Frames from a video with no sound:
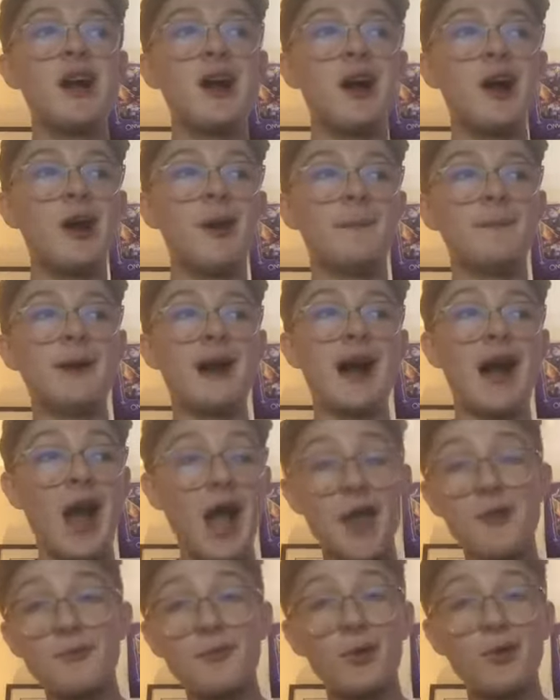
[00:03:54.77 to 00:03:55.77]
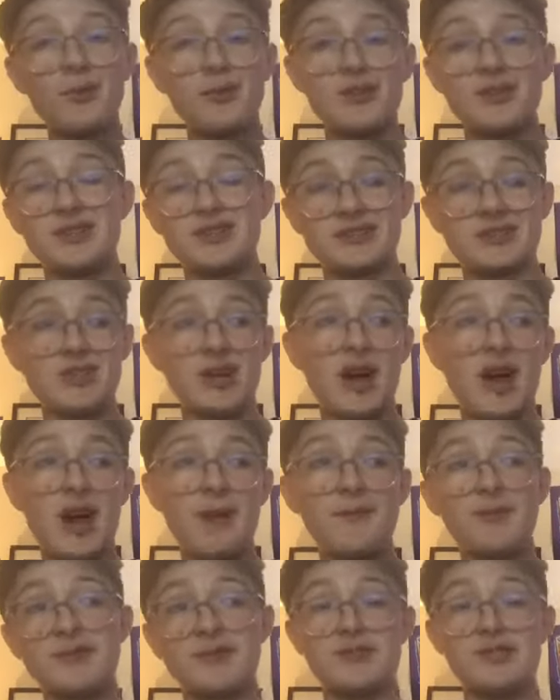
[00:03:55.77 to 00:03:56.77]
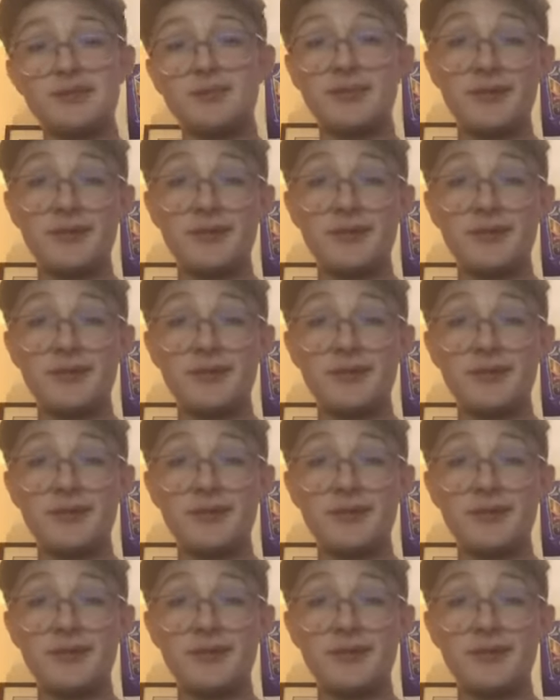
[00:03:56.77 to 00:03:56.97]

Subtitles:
I wrote this, obviously,